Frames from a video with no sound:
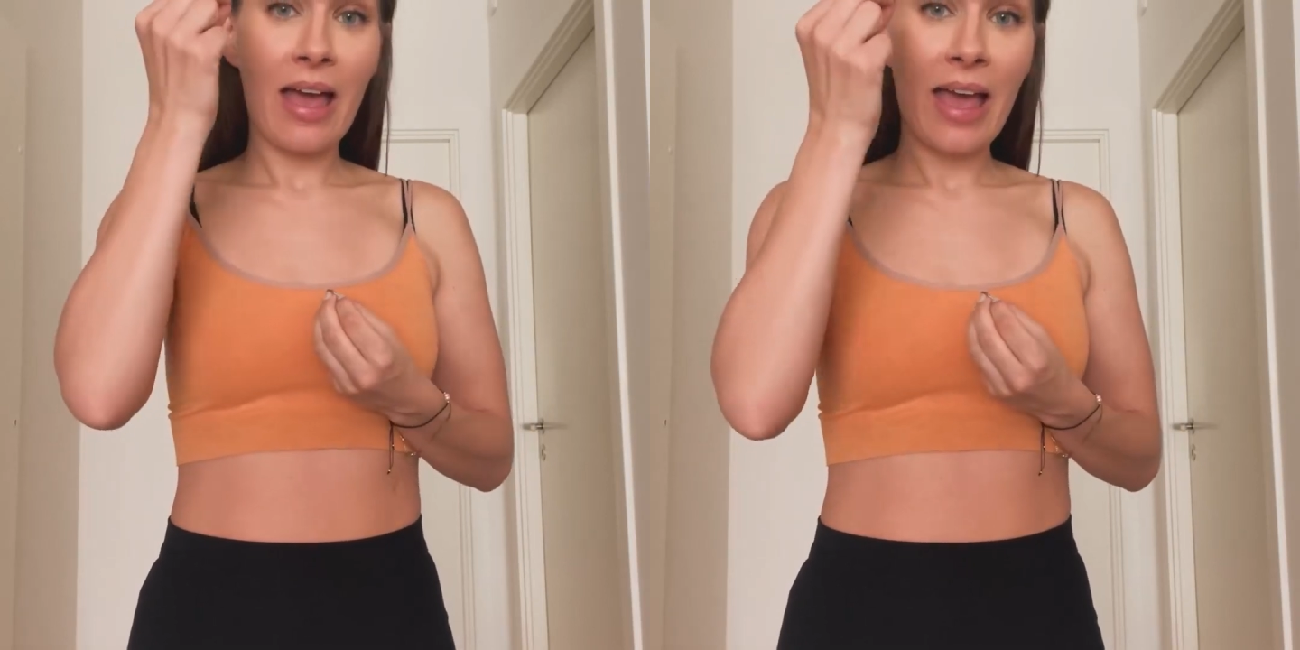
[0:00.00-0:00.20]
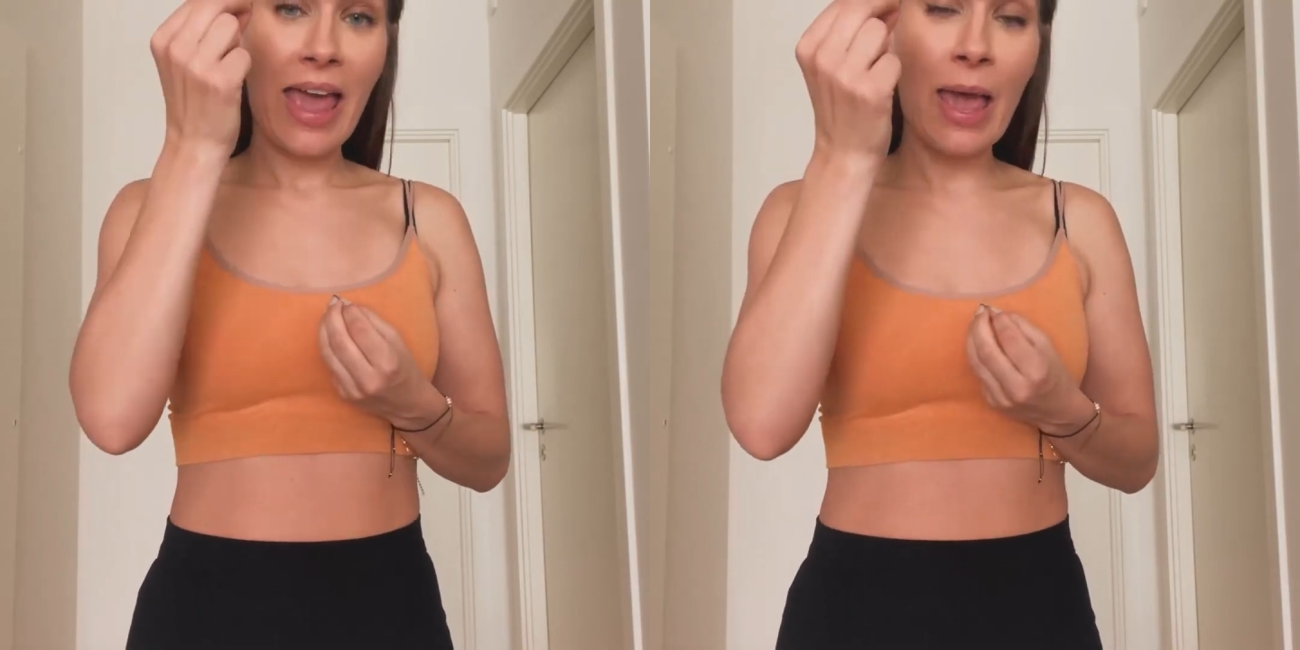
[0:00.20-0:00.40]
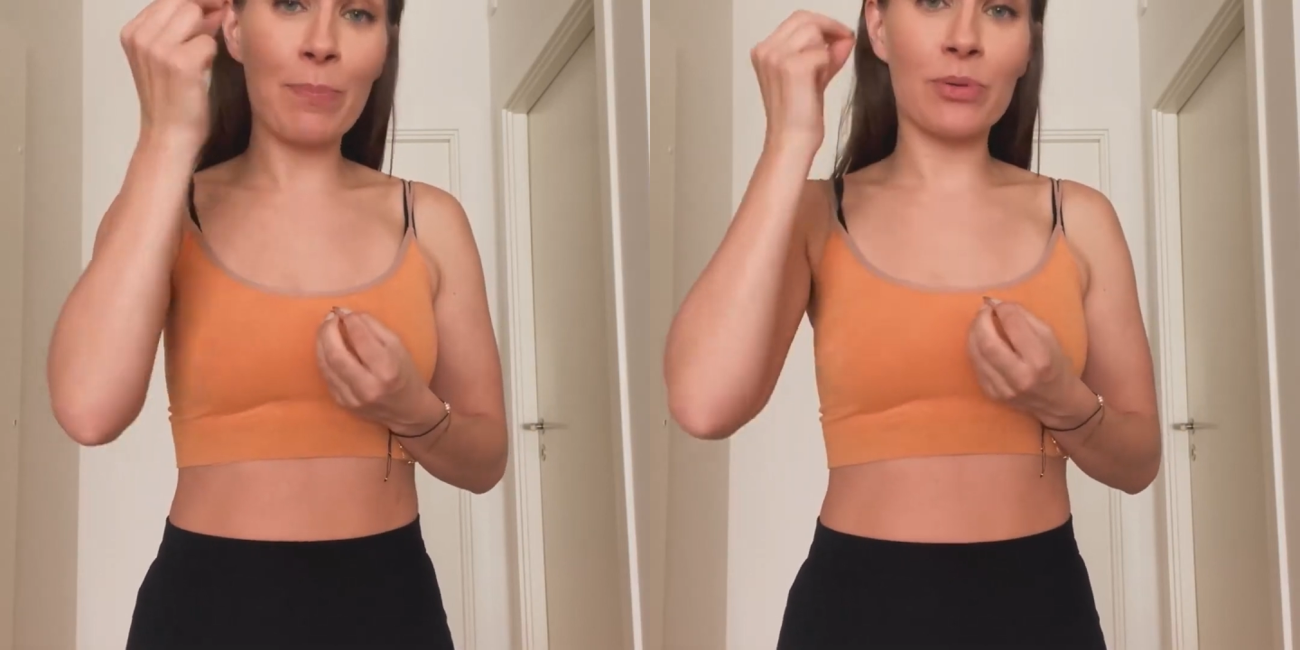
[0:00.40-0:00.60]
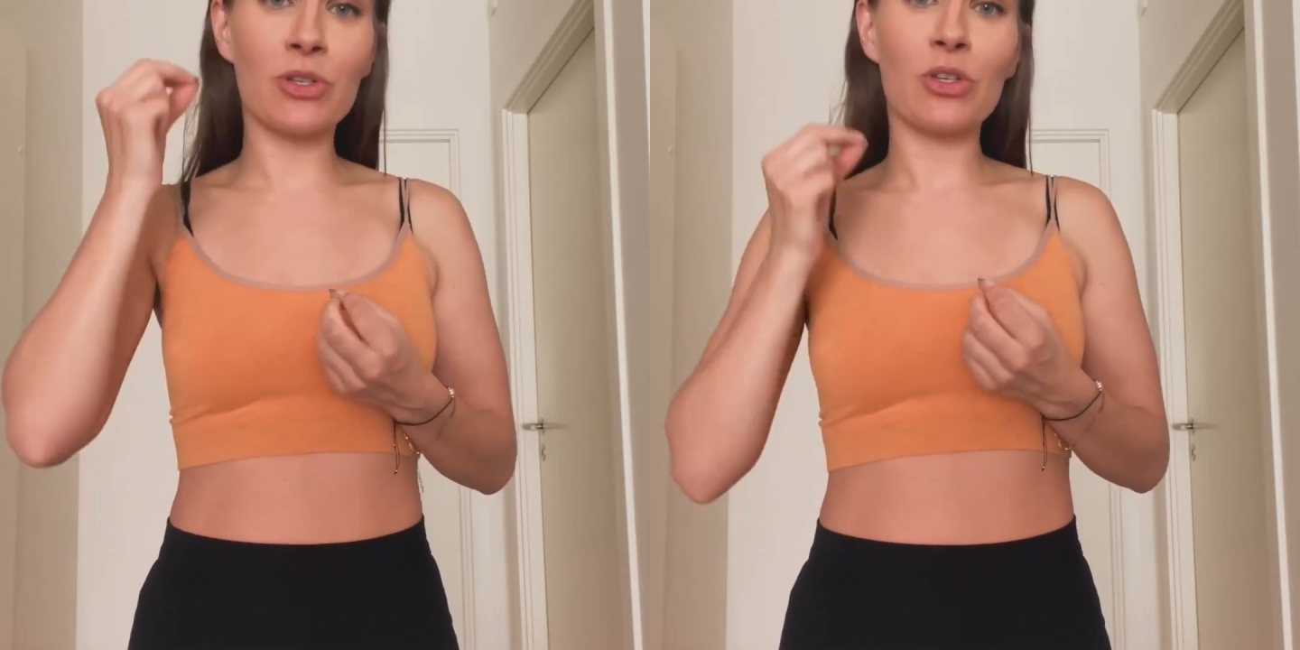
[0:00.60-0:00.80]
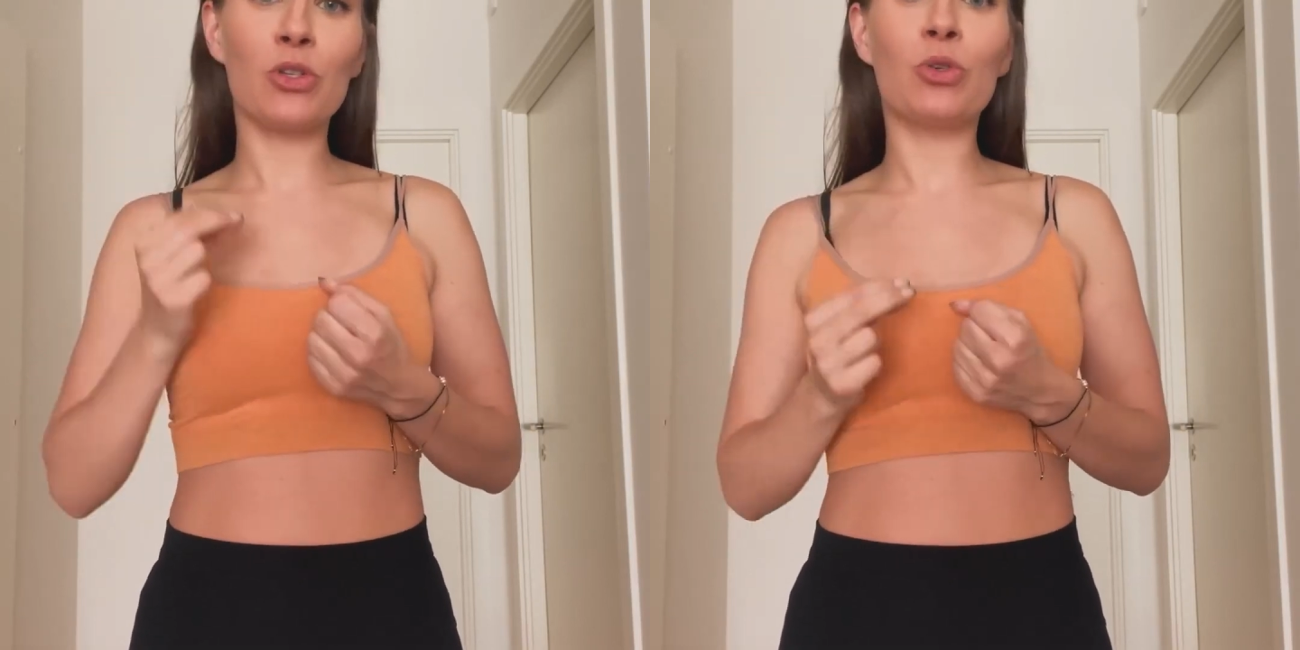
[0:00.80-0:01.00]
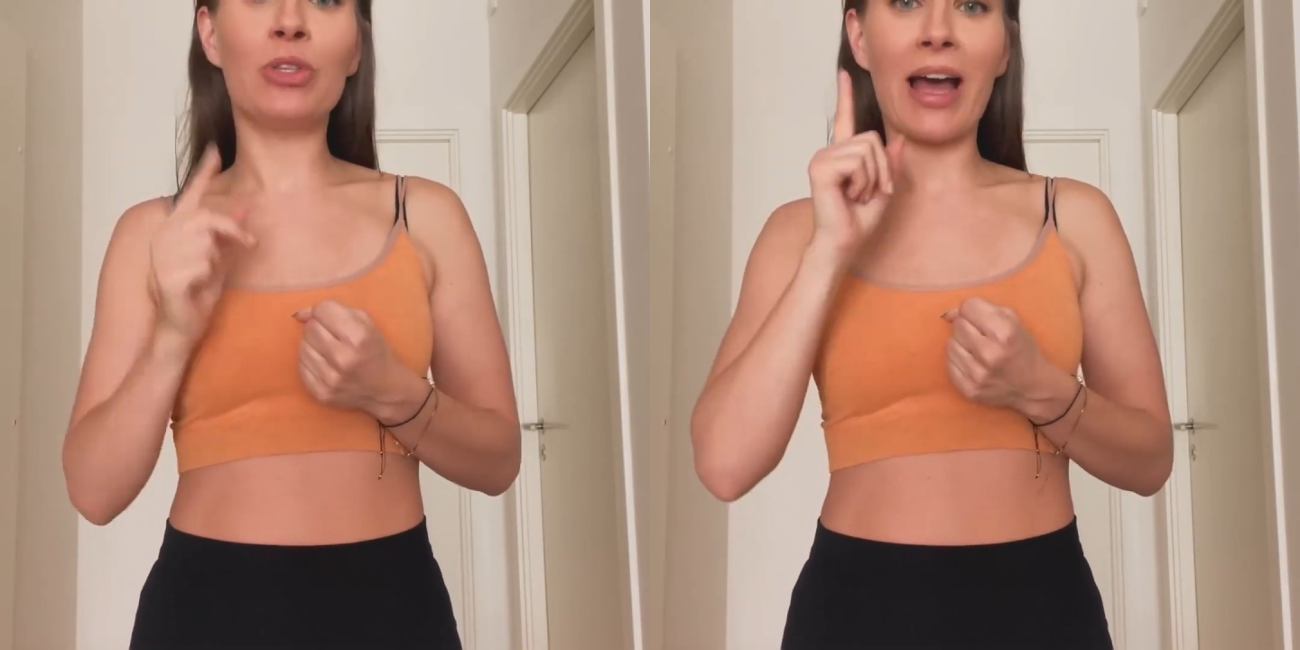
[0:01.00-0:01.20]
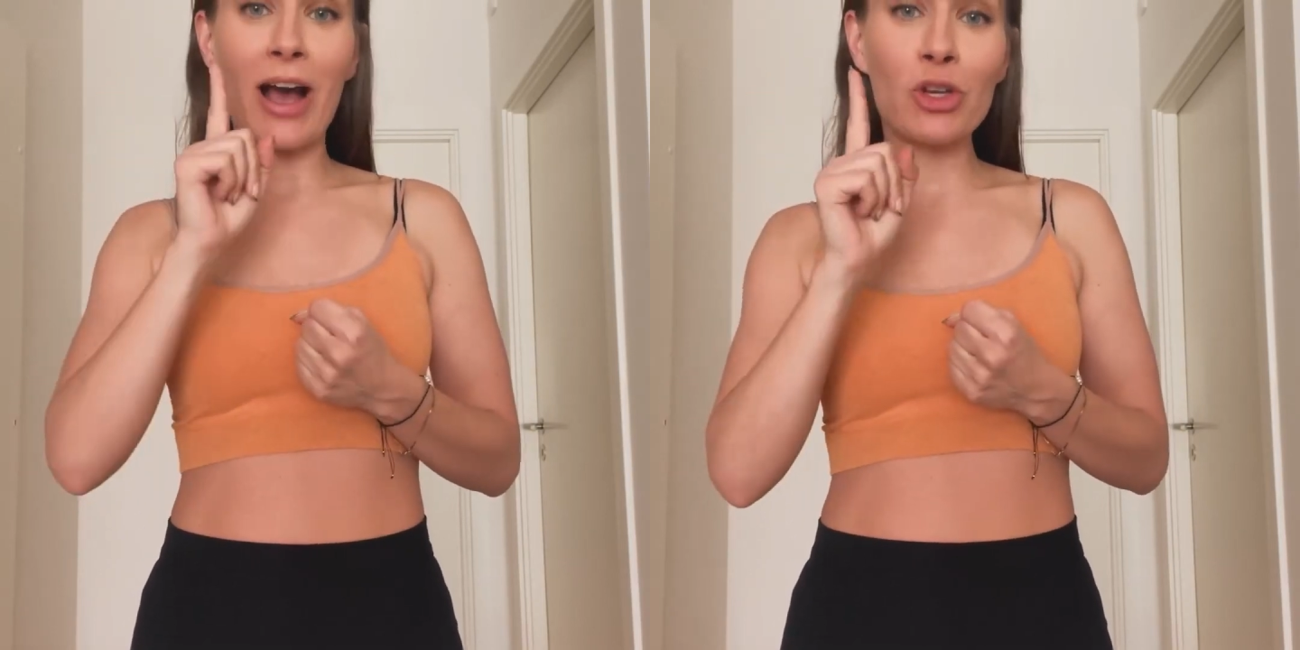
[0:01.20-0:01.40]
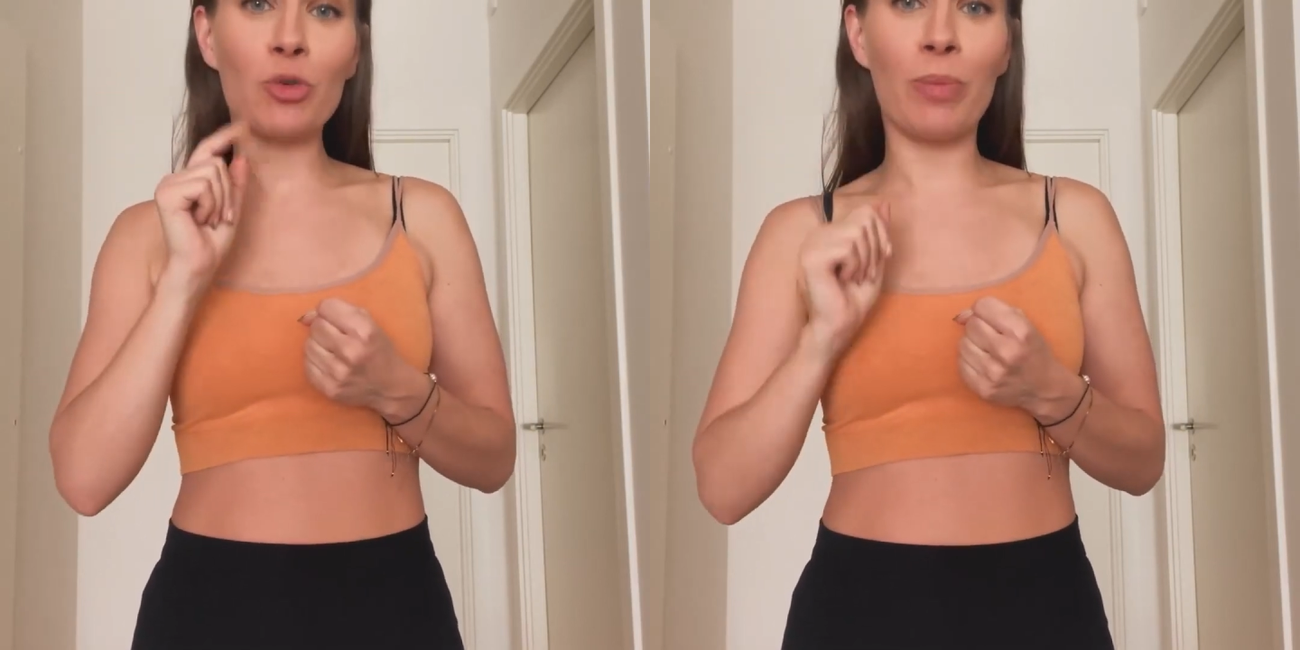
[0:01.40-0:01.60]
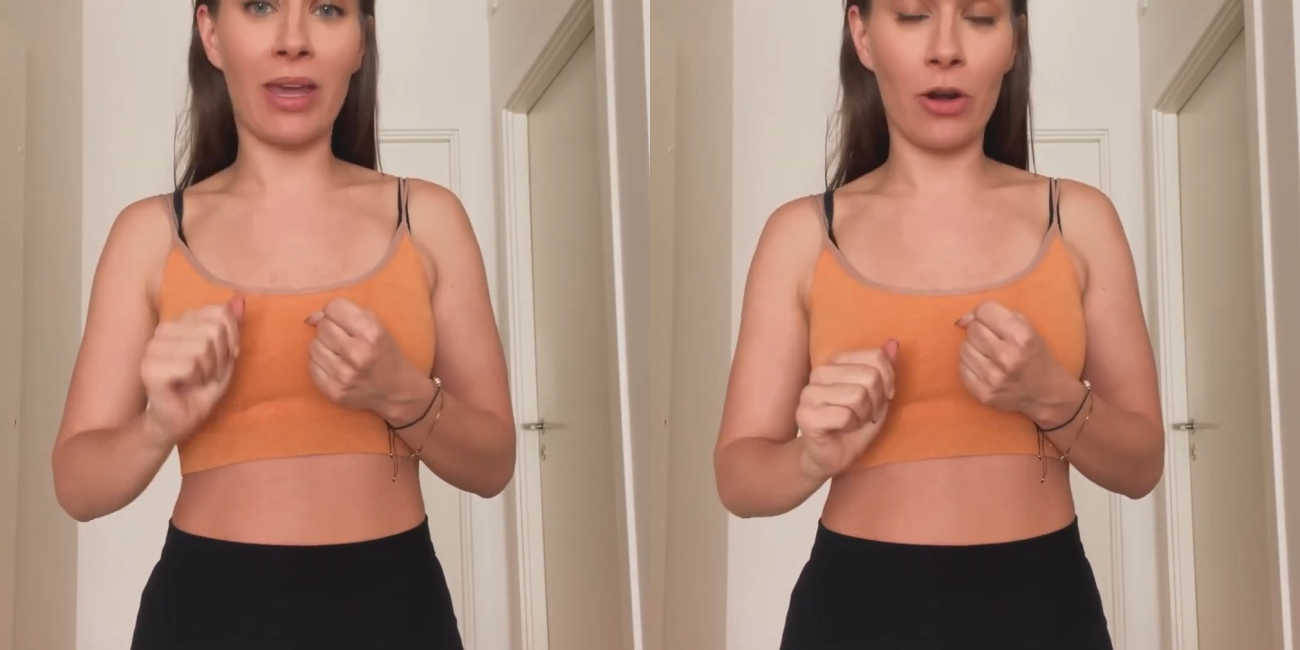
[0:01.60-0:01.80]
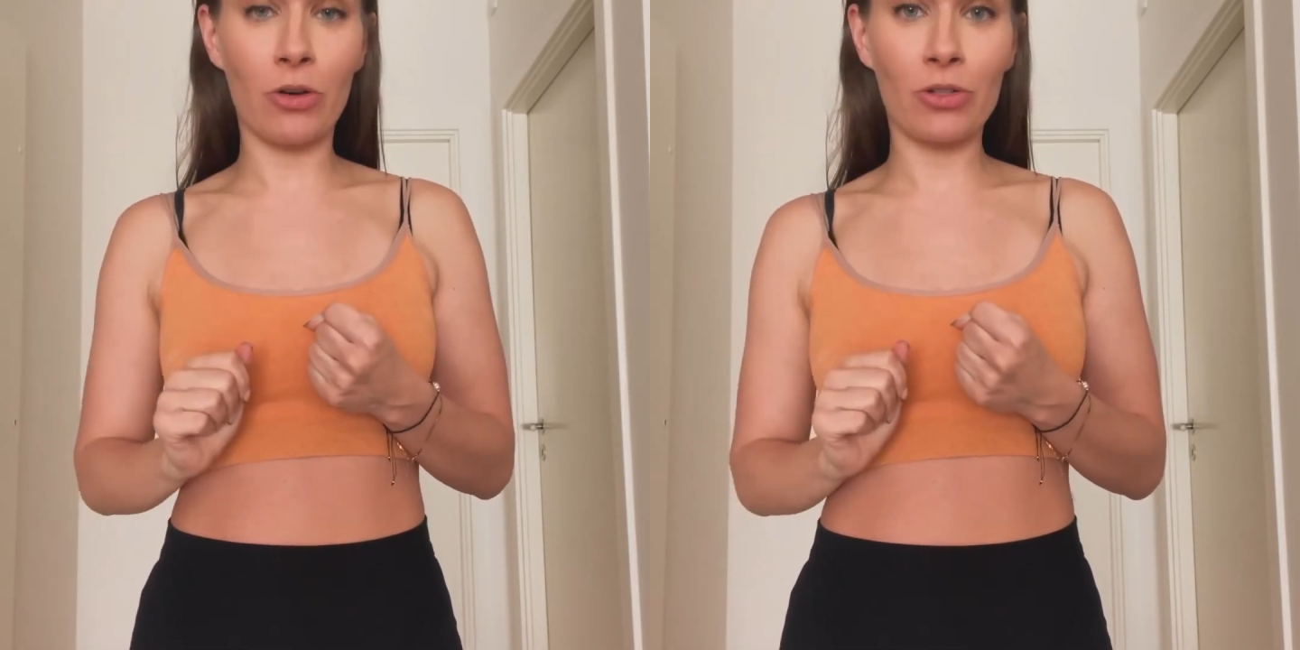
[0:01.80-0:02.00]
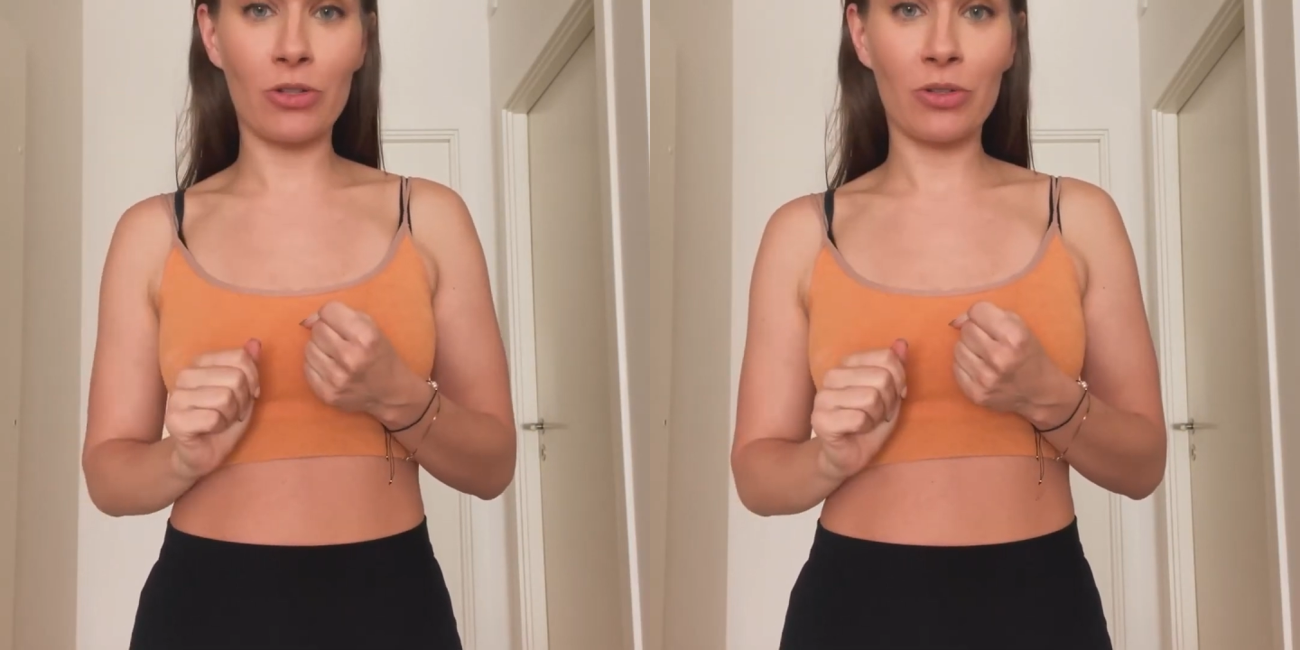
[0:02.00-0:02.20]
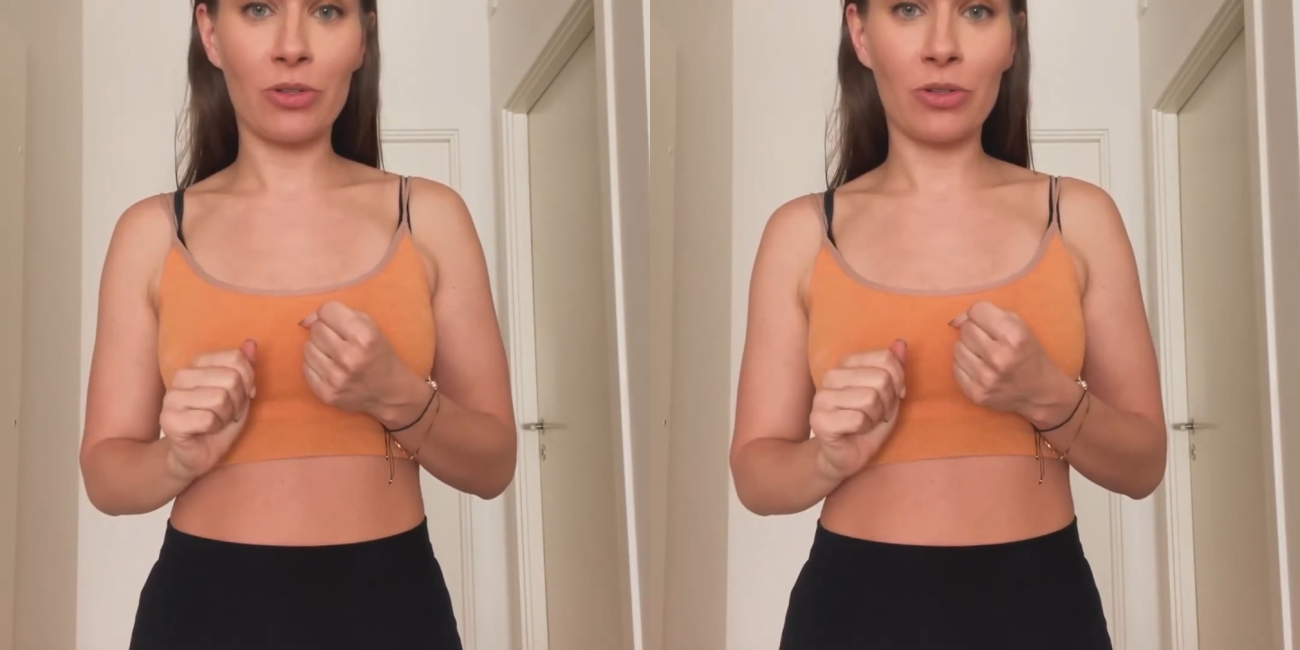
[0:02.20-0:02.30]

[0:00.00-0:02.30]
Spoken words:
hips to Tarraxo beginners,